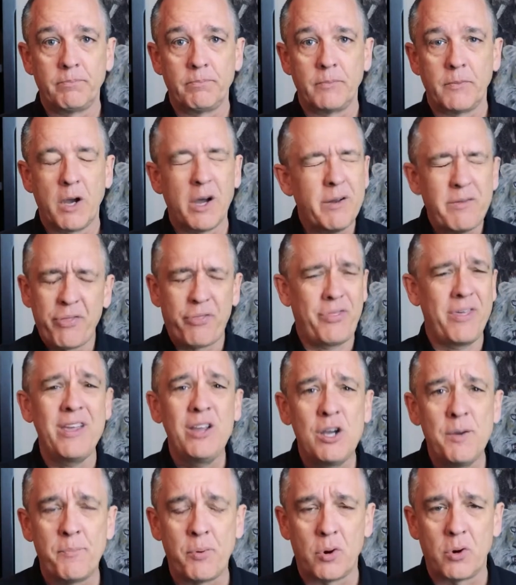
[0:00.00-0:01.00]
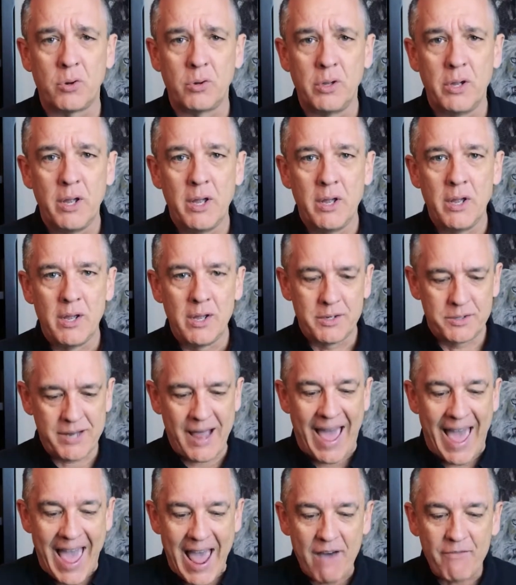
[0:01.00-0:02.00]
unthinkable to
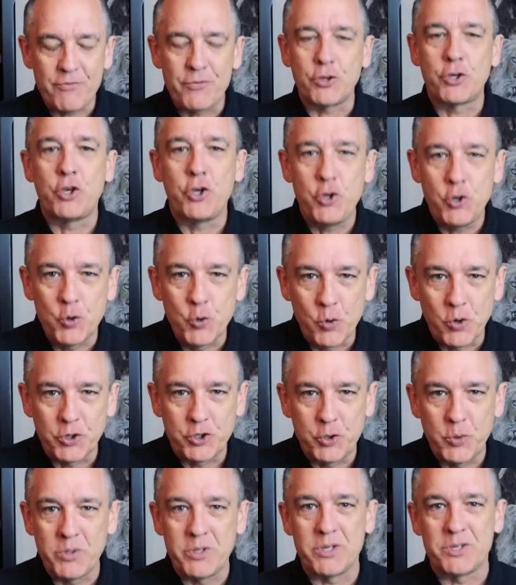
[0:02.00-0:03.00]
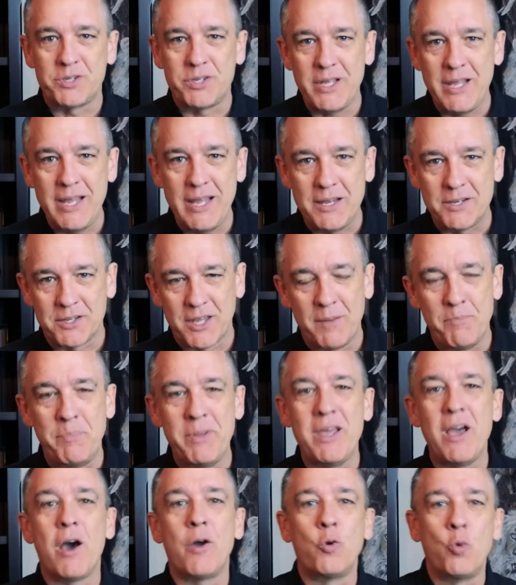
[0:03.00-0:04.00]
have the cure to a disease and
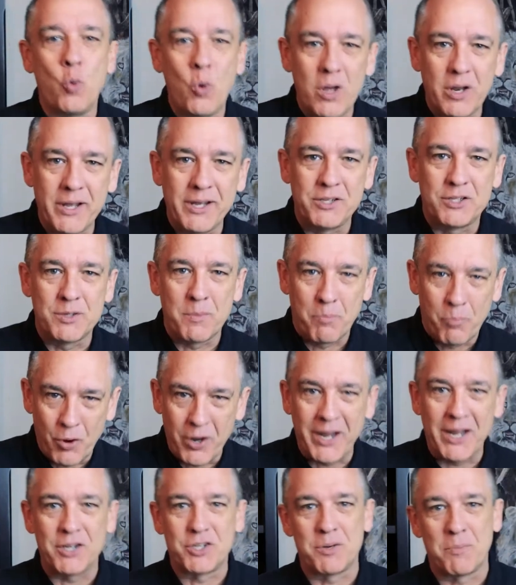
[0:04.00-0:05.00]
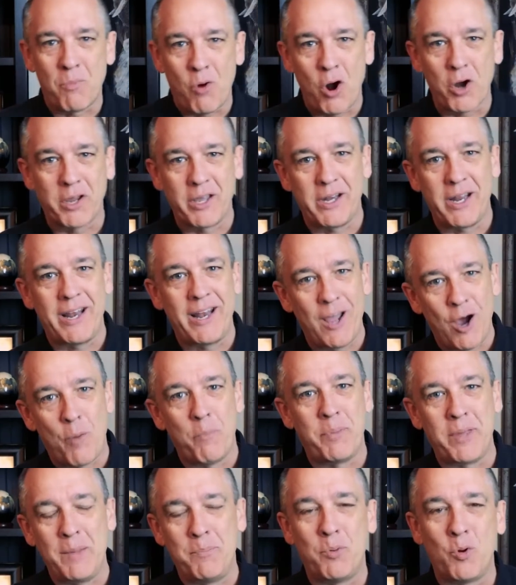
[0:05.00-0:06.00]
be unwilling to bring it to market and help
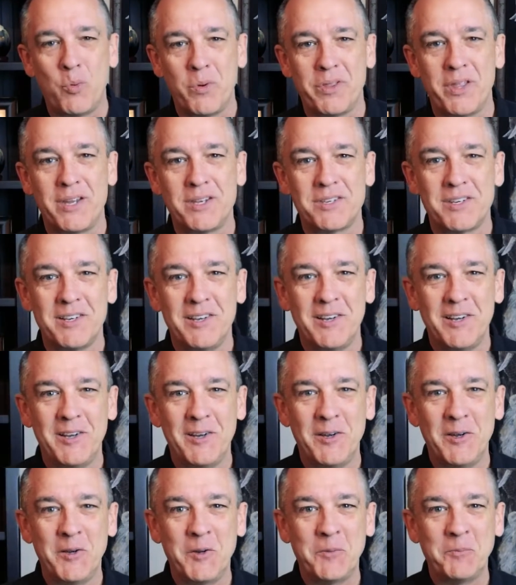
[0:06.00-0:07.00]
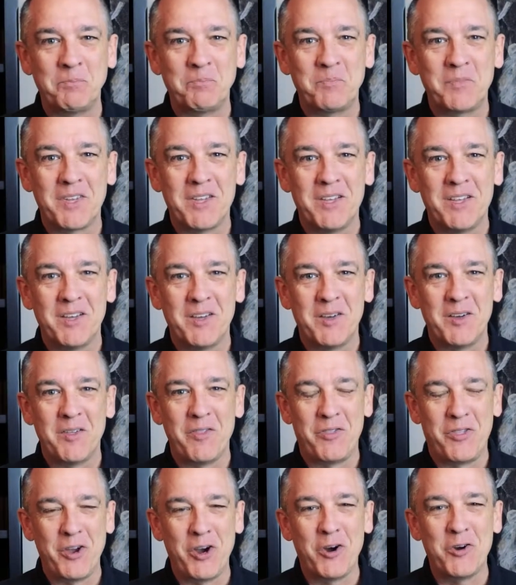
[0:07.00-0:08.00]
people with it.
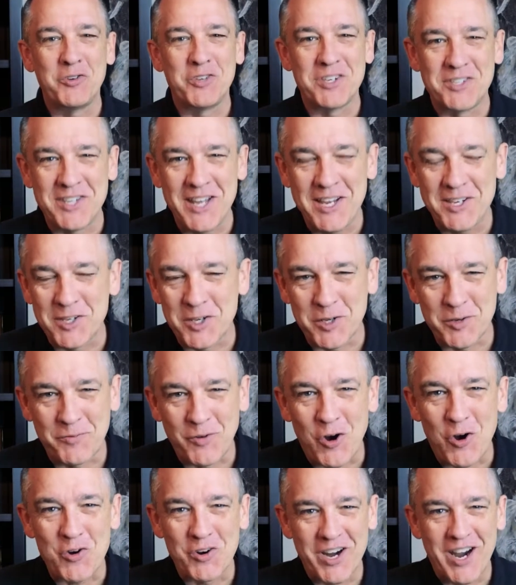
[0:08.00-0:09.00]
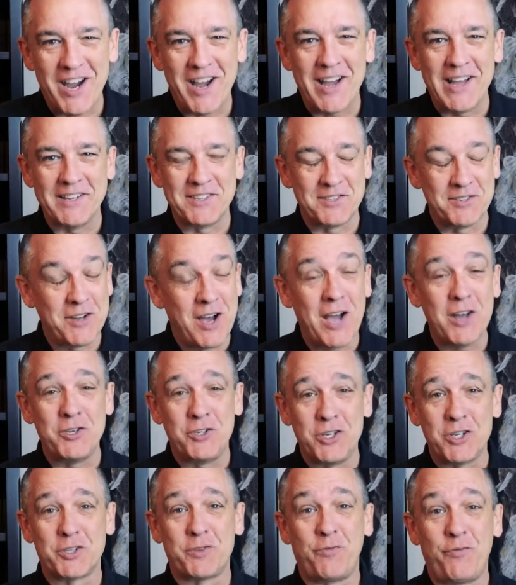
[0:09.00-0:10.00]
There are diseases of all kinds, not
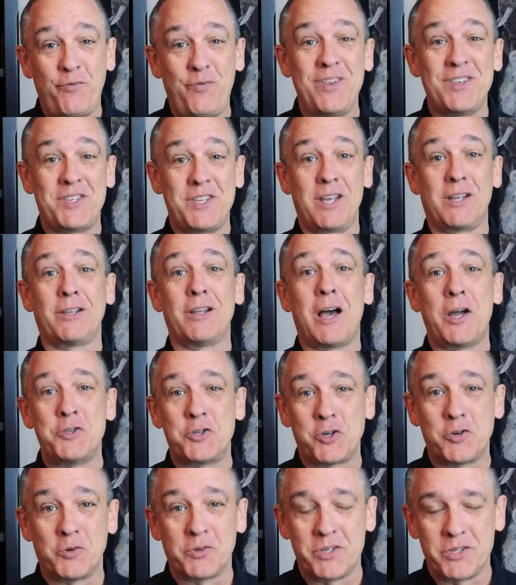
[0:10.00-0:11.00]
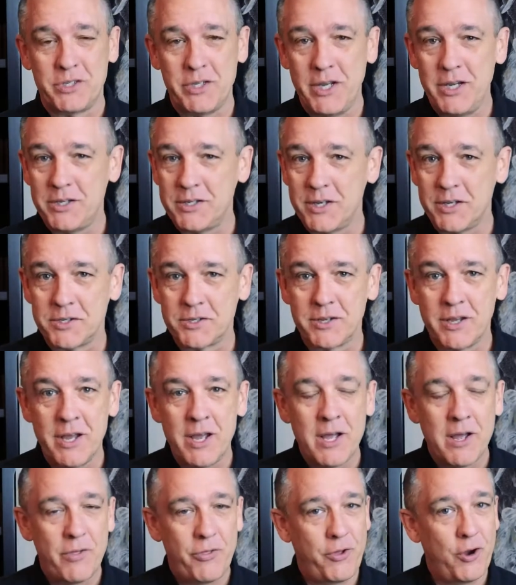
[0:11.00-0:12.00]
just physiological diseases.
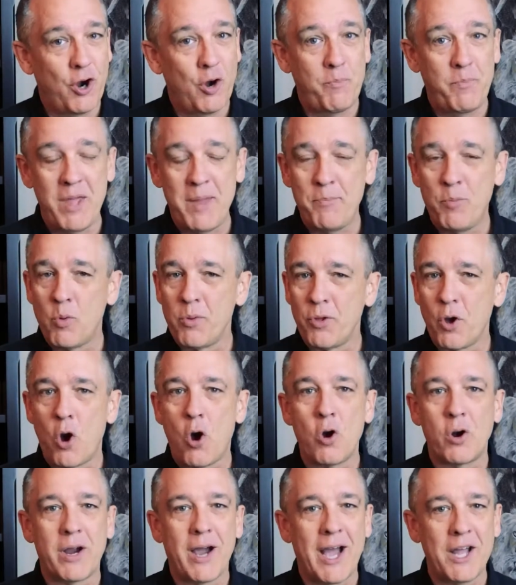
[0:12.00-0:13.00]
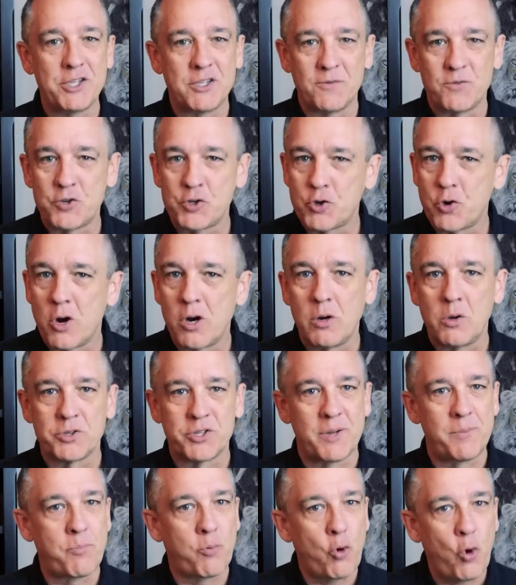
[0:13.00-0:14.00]
There are people with all kinds of struggles
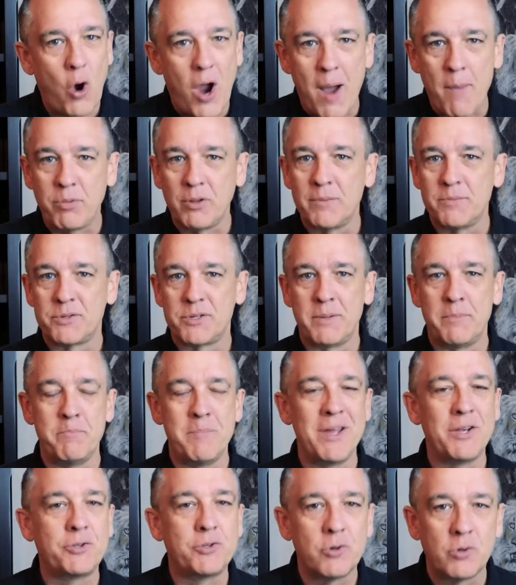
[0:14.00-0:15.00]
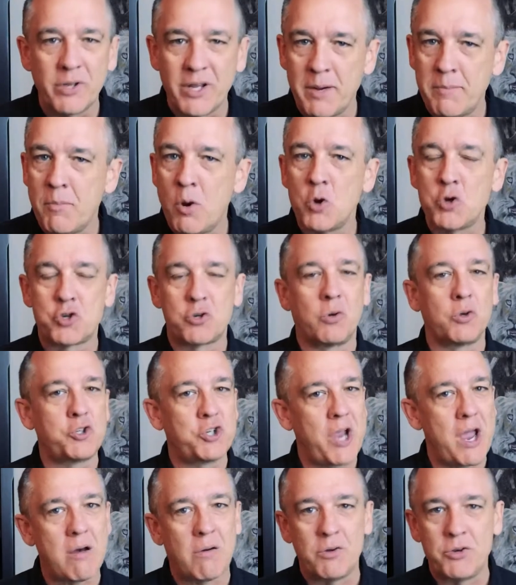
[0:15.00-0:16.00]
and problems and mental and emotional
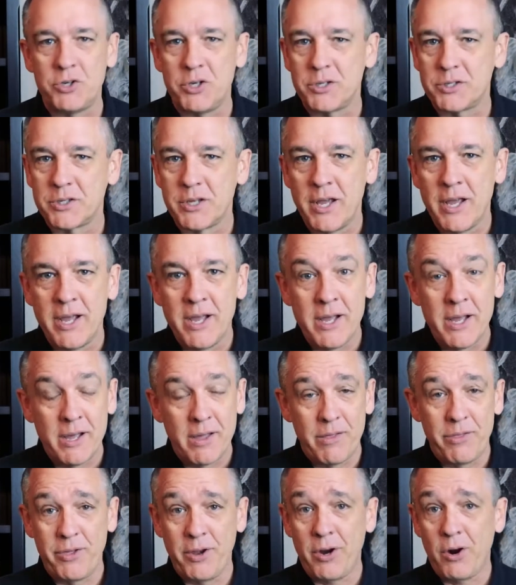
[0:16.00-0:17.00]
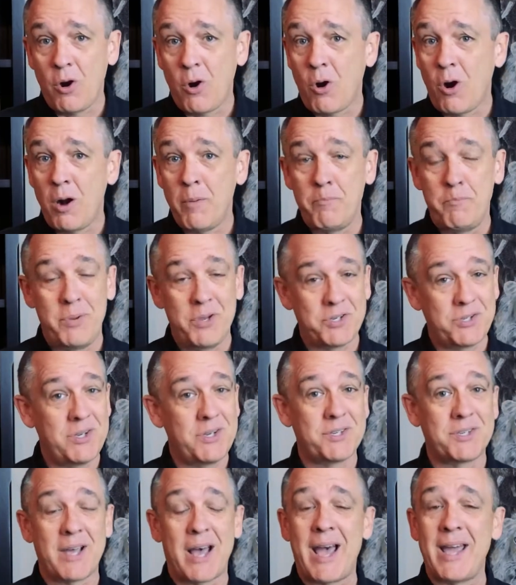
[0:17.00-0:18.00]
challenges. There are
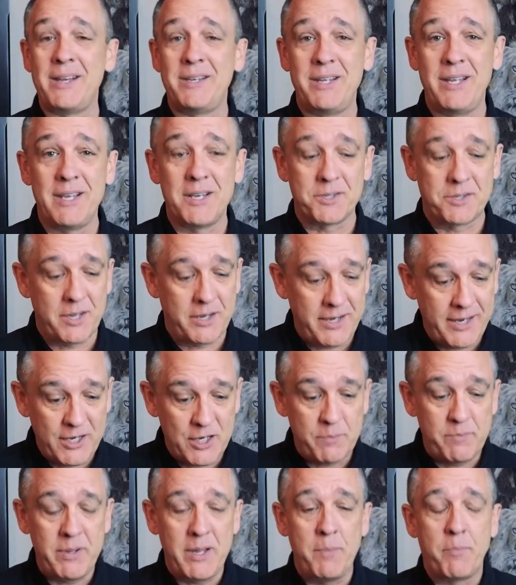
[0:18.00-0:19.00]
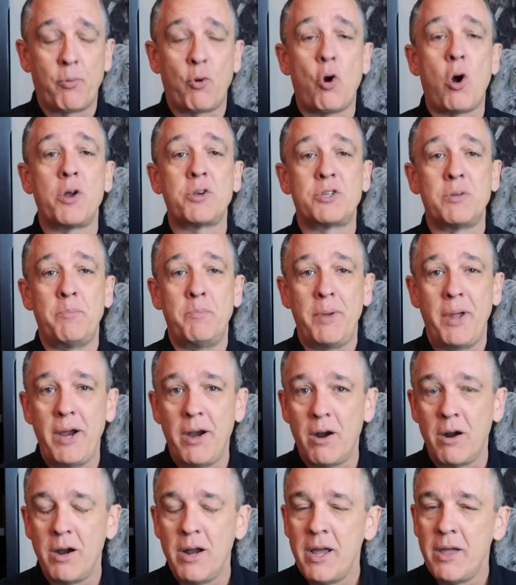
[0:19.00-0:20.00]
business ideas that need to be brought to
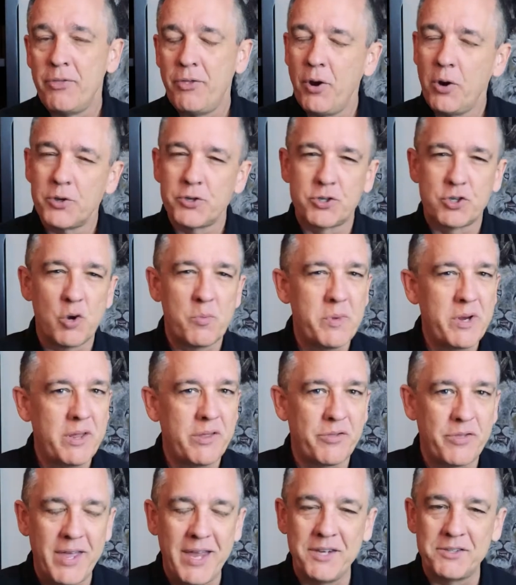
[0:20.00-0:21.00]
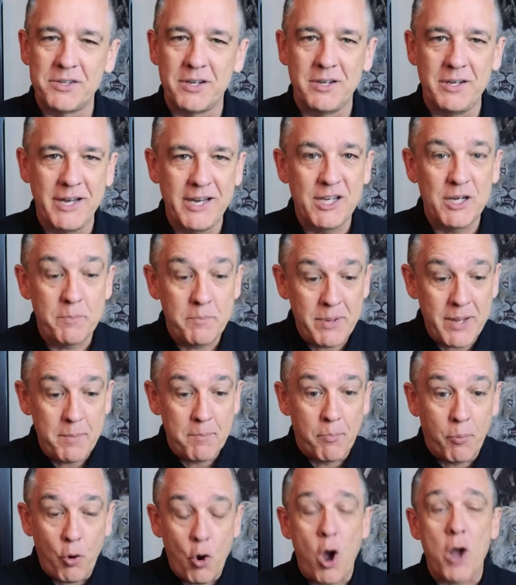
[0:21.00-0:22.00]
bear. There are so many things that need to be
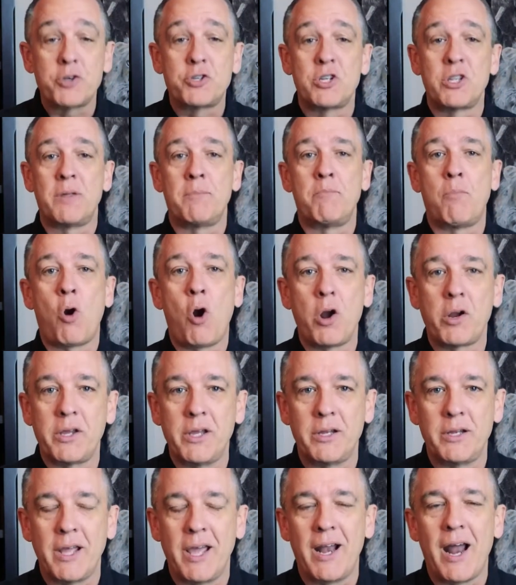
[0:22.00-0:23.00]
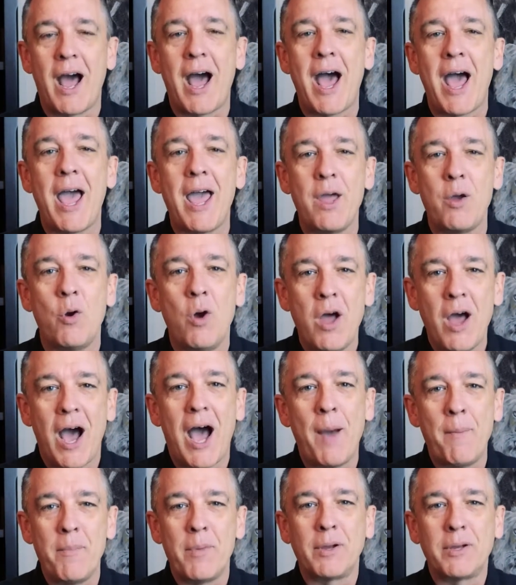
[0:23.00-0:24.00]
brought to the market. And
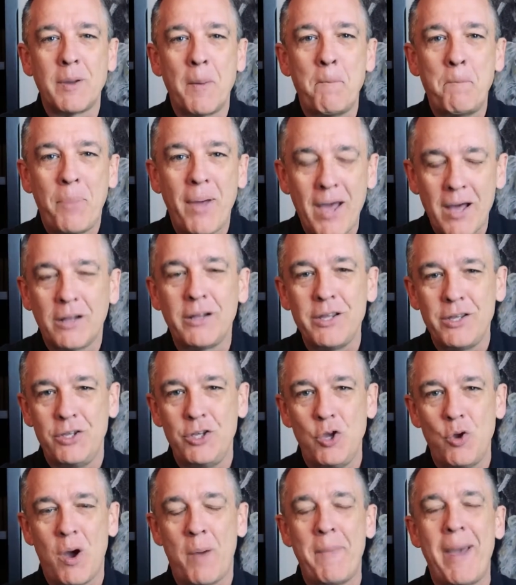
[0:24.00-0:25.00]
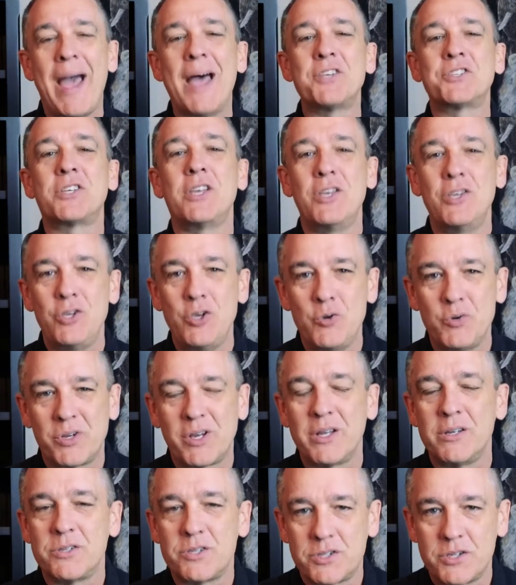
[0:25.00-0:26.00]
I'm compelling you, I'm asking you to
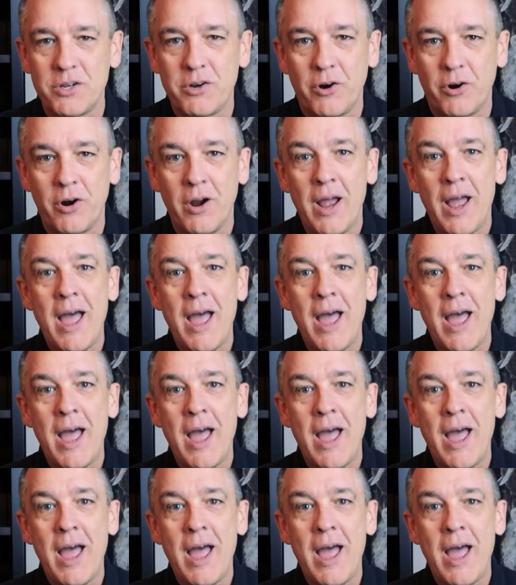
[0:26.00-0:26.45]
consider,